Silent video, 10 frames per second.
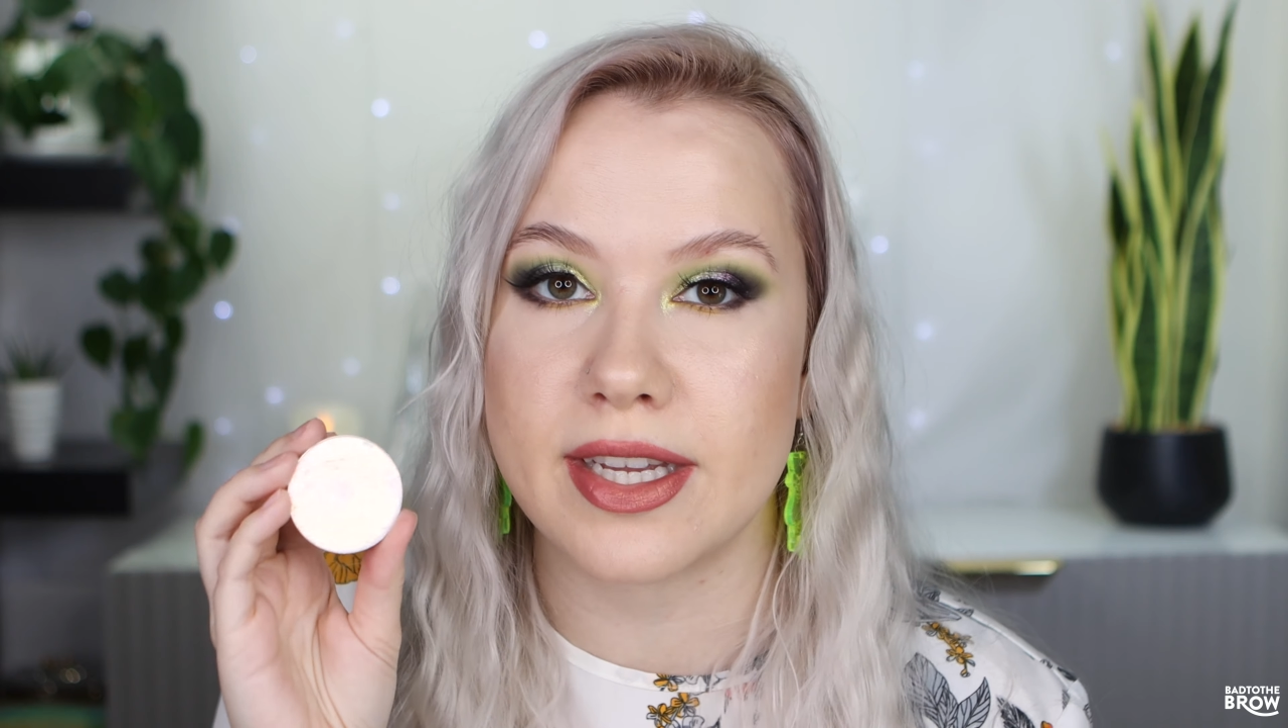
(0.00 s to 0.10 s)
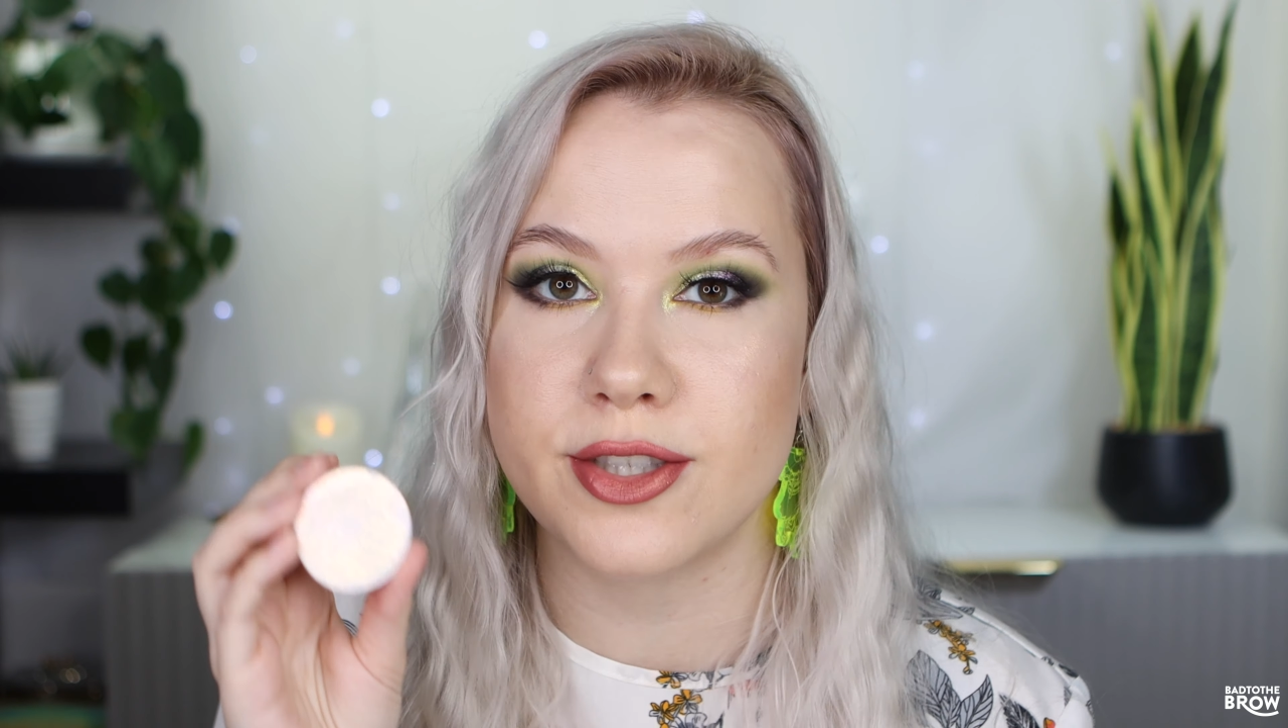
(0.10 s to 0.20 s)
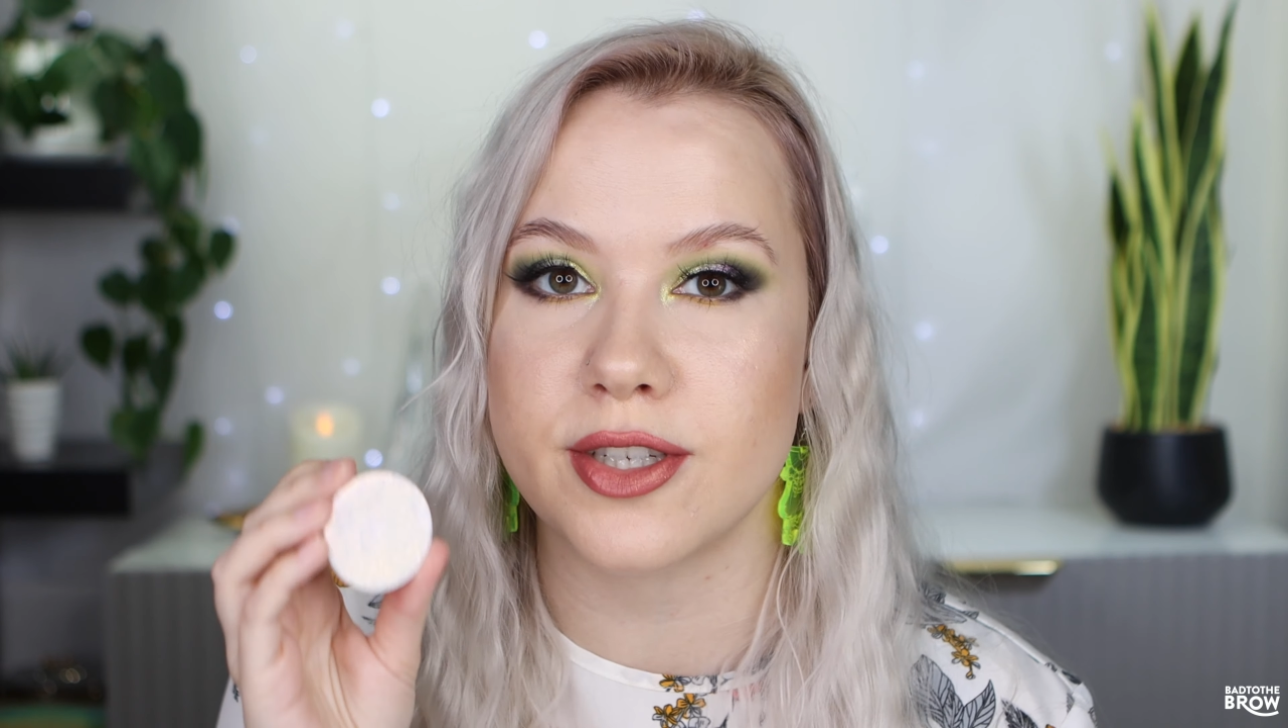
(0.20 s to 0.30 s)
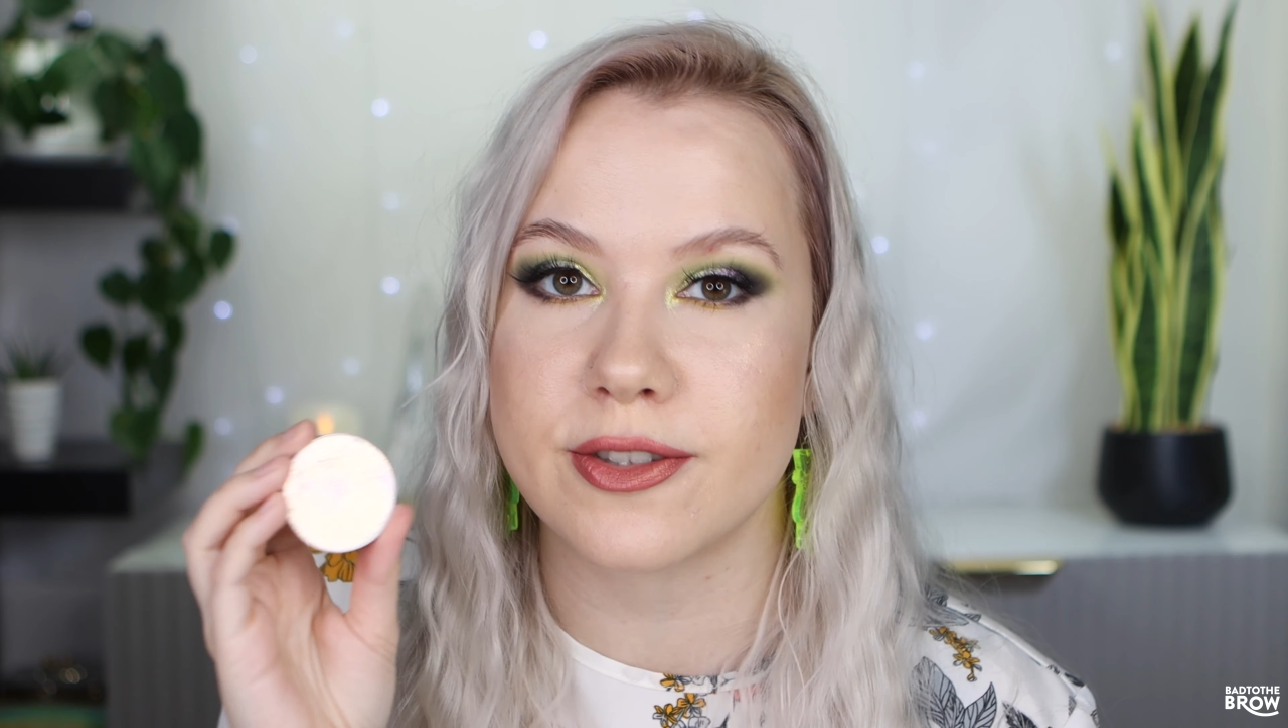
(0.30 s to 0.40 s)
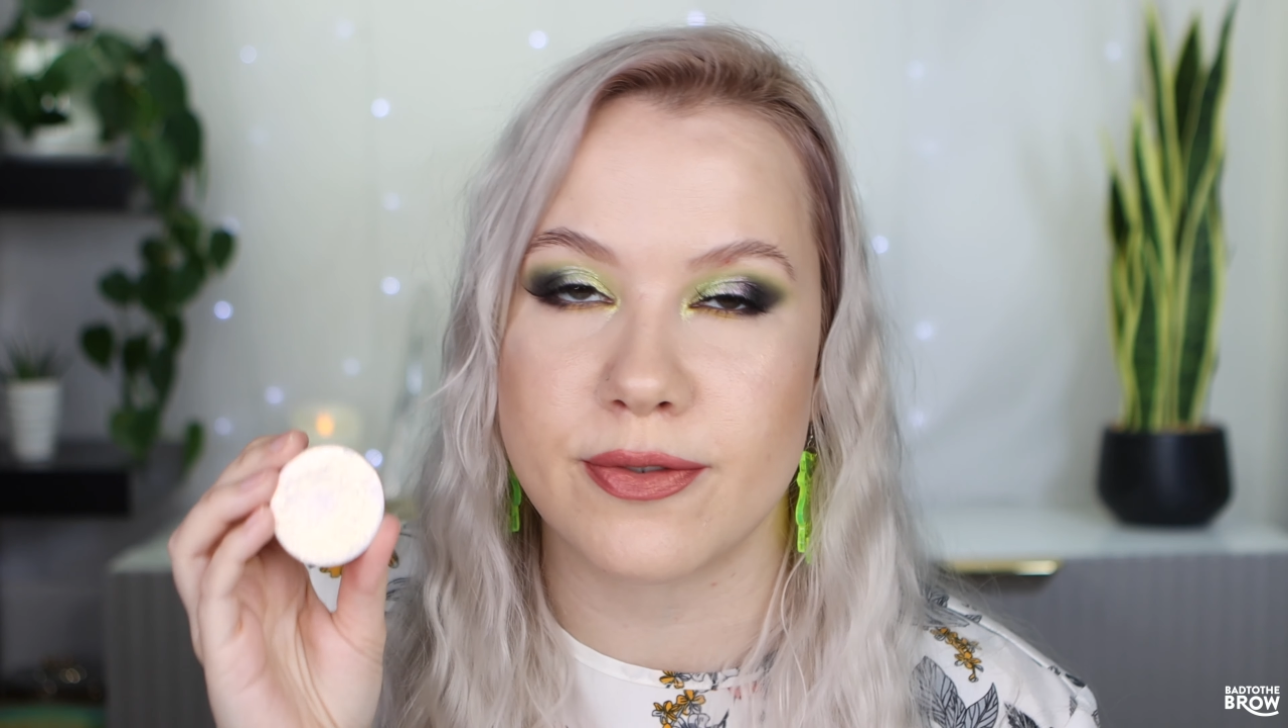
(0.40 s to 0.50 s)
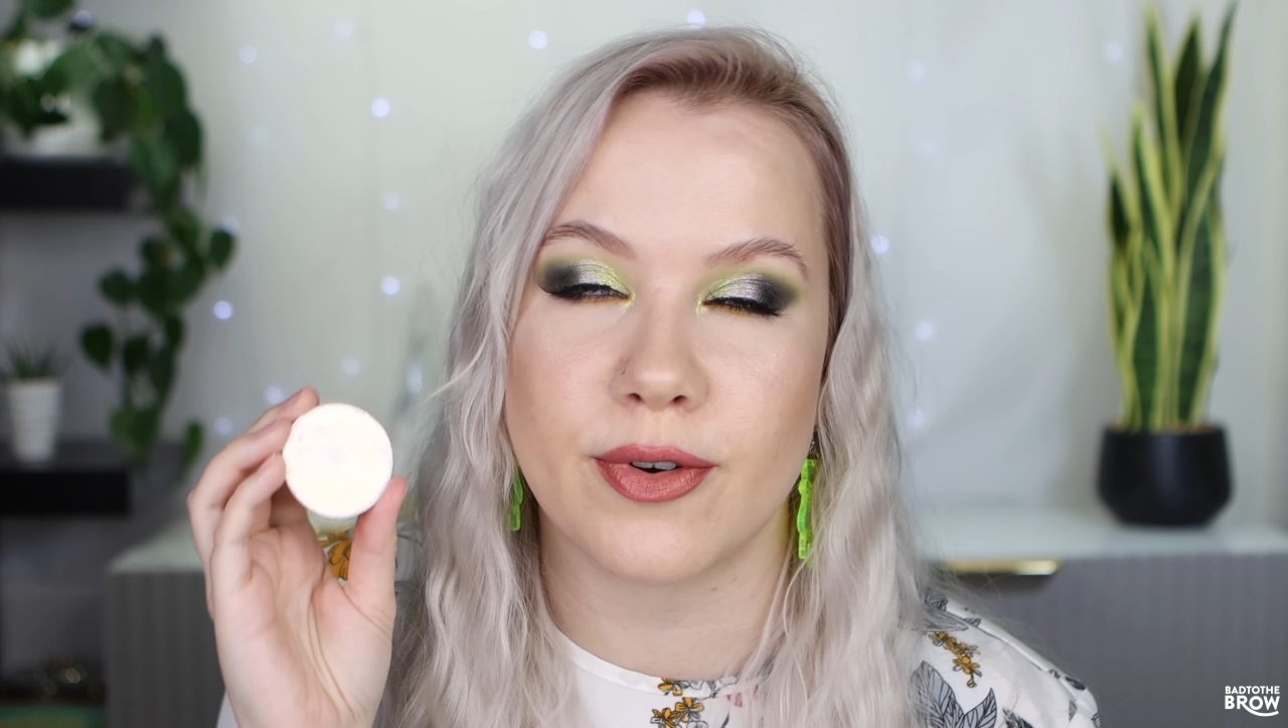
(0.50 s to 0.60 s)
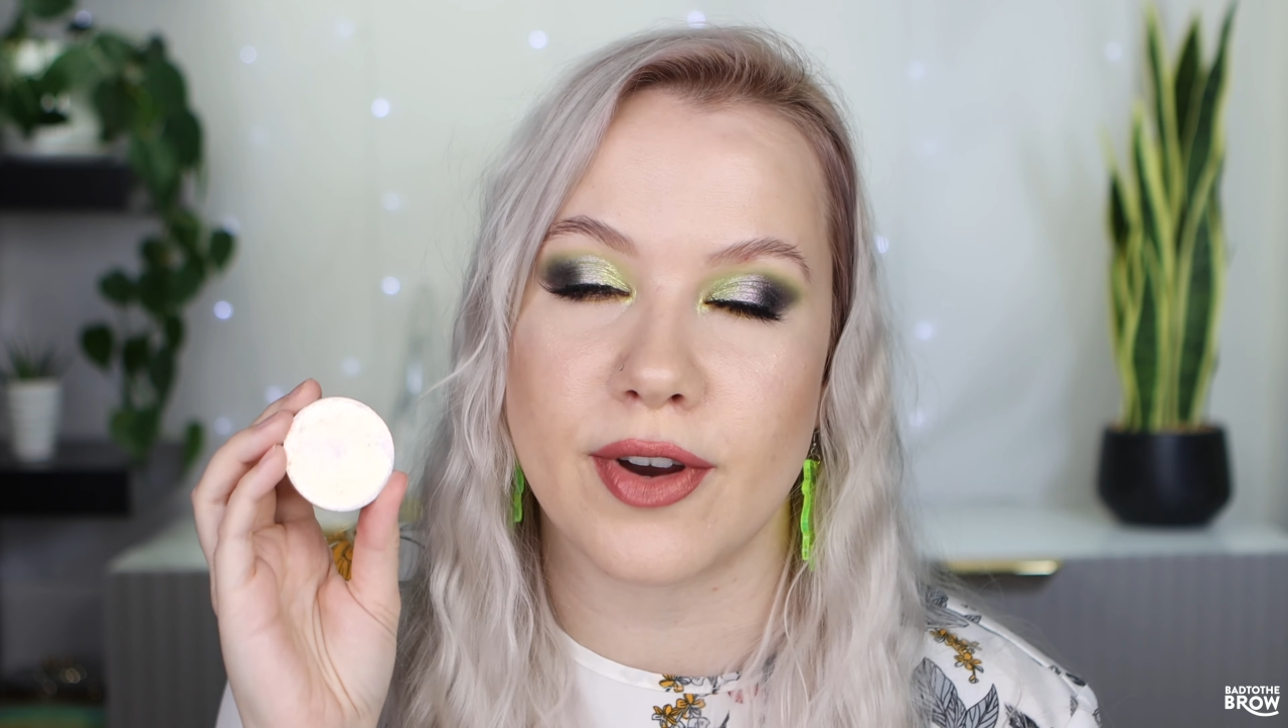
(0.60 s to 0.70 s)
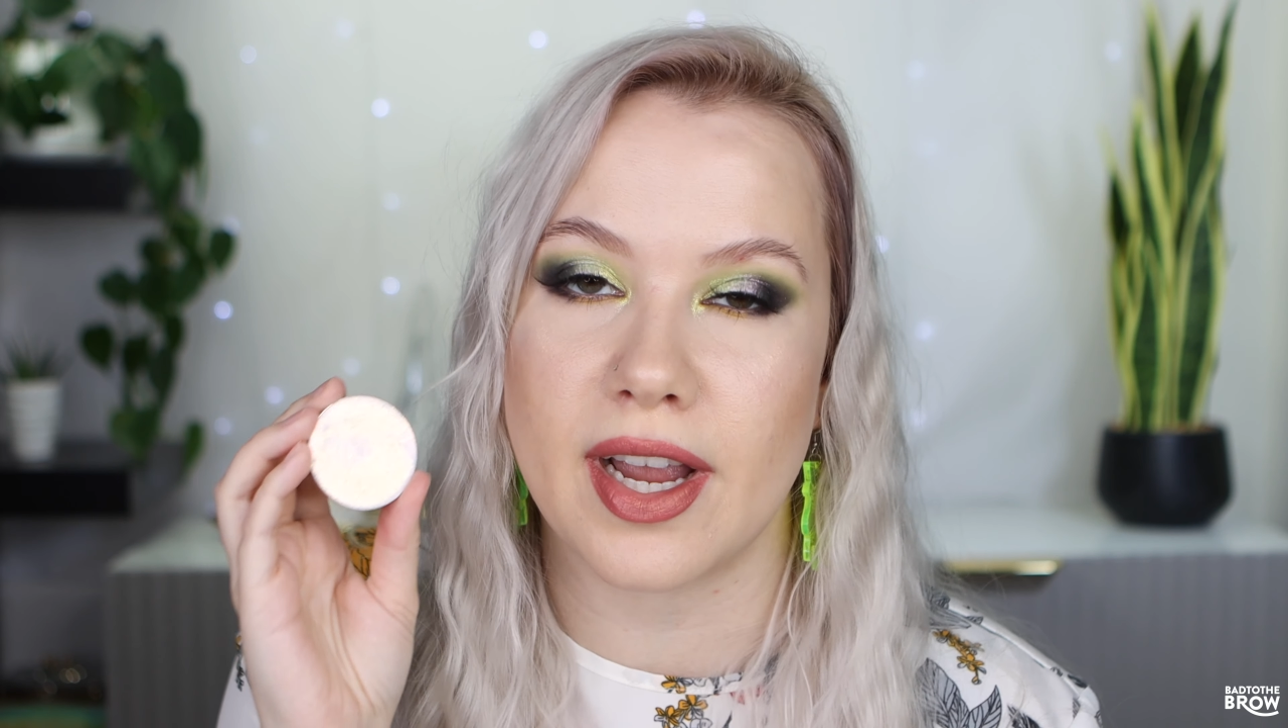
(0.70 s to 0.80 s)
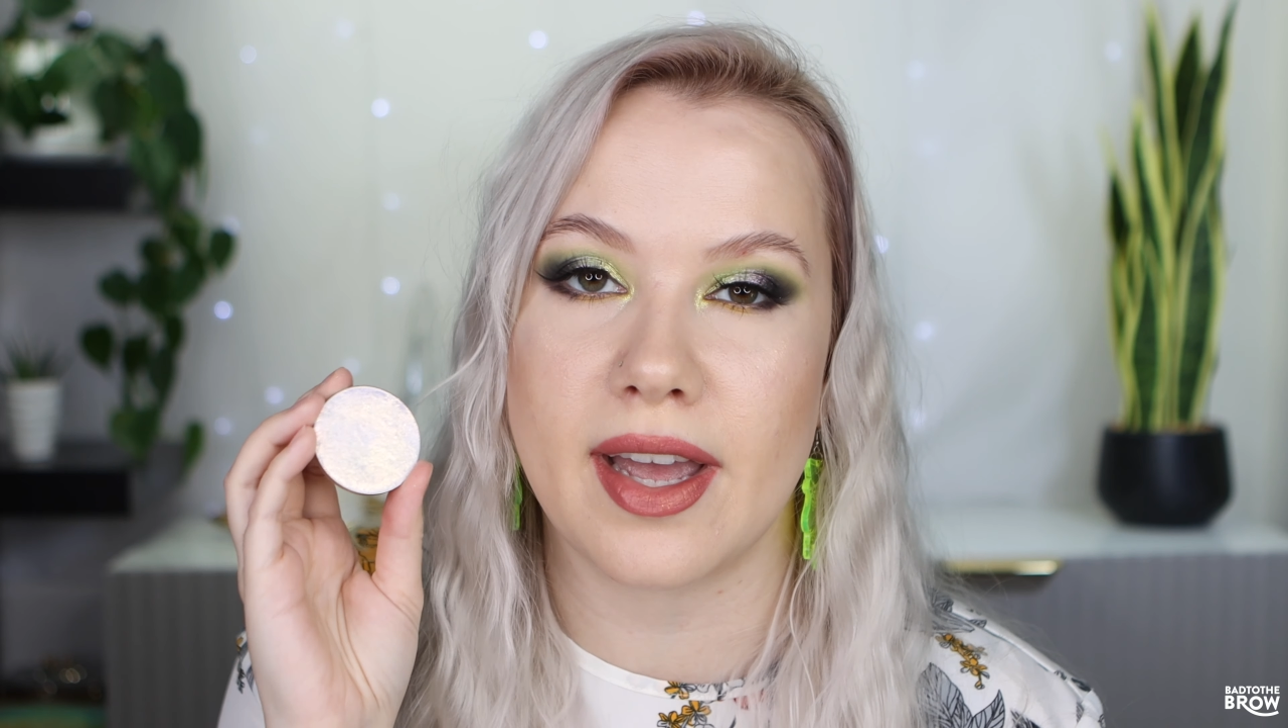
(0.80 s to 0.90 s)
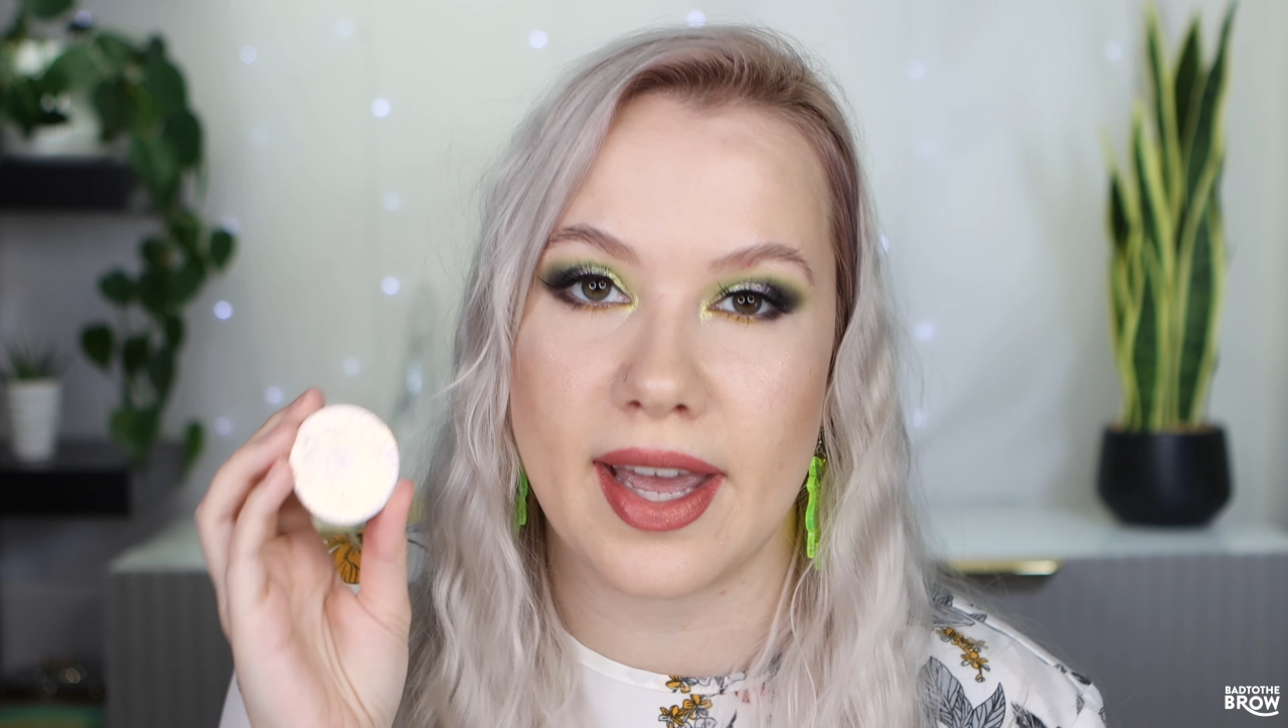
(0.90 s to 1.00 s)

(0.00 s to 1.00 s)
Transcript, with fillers: it just for